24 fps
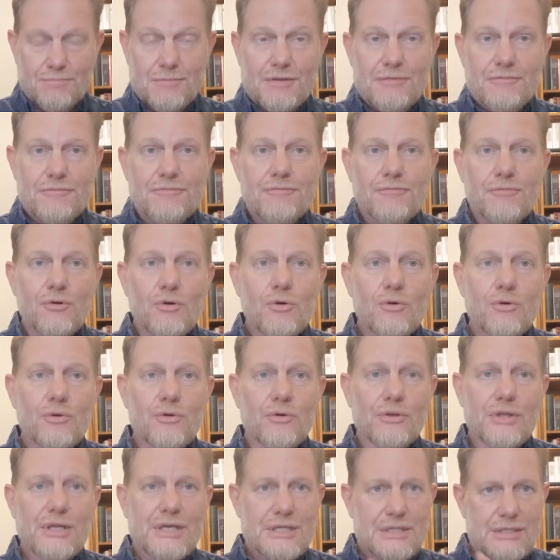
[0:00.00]

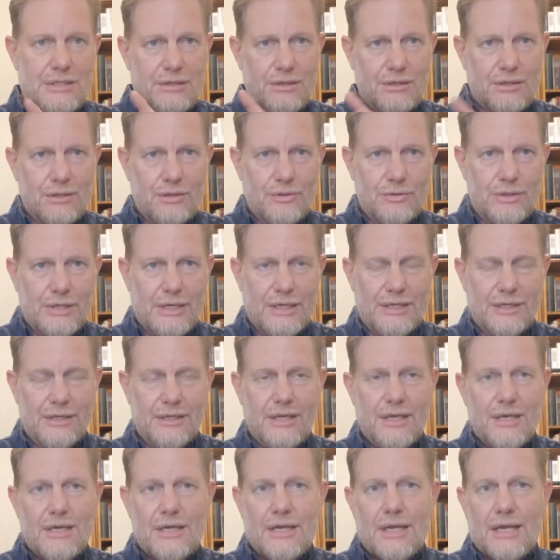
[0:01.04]
before they start looking
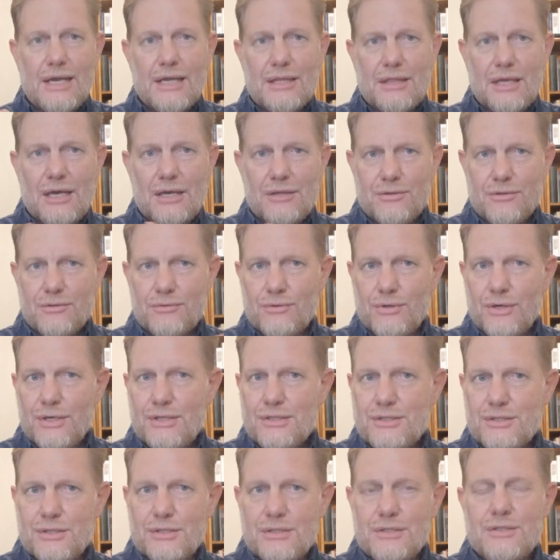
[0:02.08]
at other
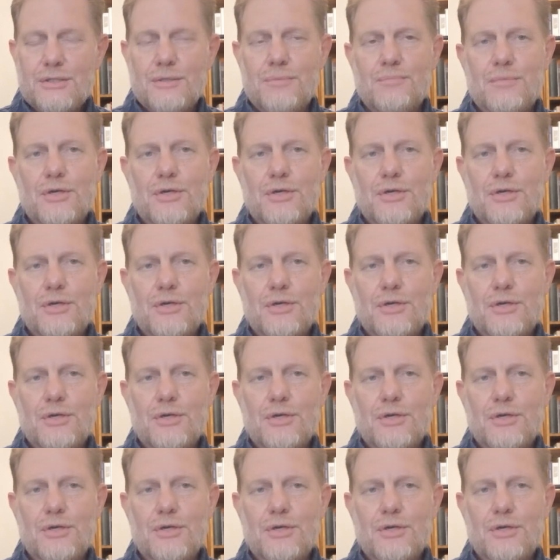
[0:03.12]
religions.